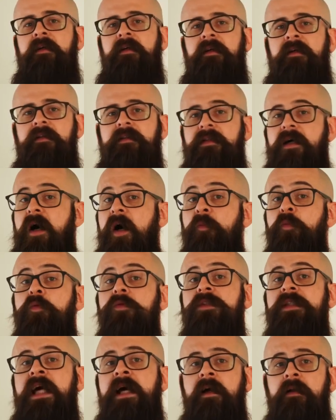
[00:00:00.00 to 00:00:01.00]
Time will
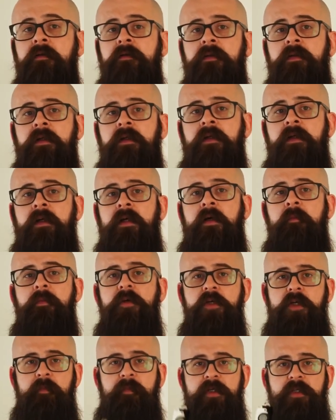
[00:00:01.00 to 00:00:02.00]
tell, but
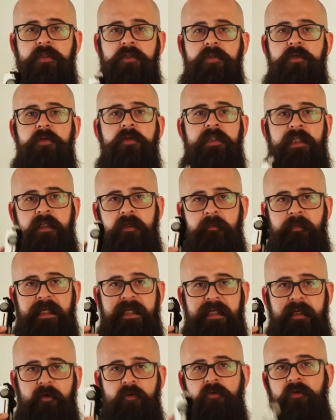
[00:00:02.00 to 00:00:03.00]
you can be sure that it will be
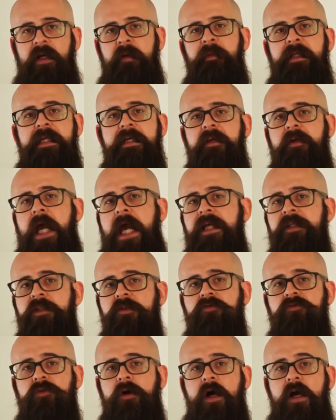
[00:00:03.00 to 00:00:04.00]
an incredibly
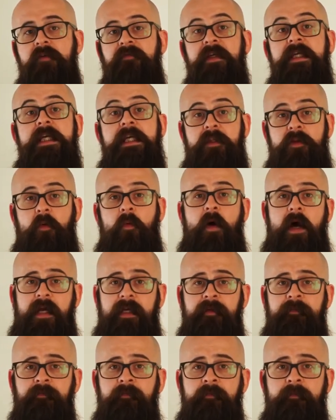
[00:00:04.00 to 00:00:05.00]
engaging drive either way.